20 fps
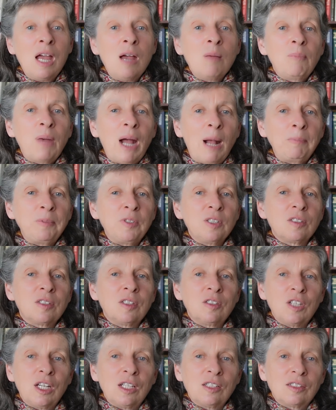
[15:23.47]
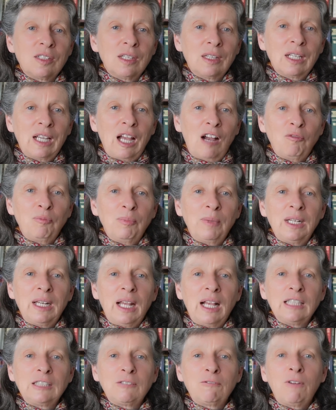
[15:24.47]
perhaps it suggests that the government
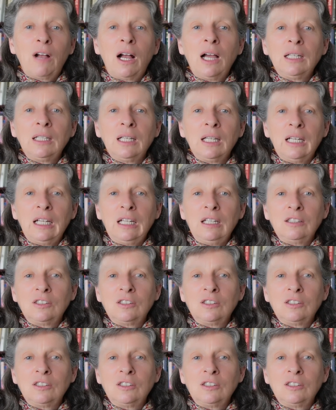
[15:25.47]
has finally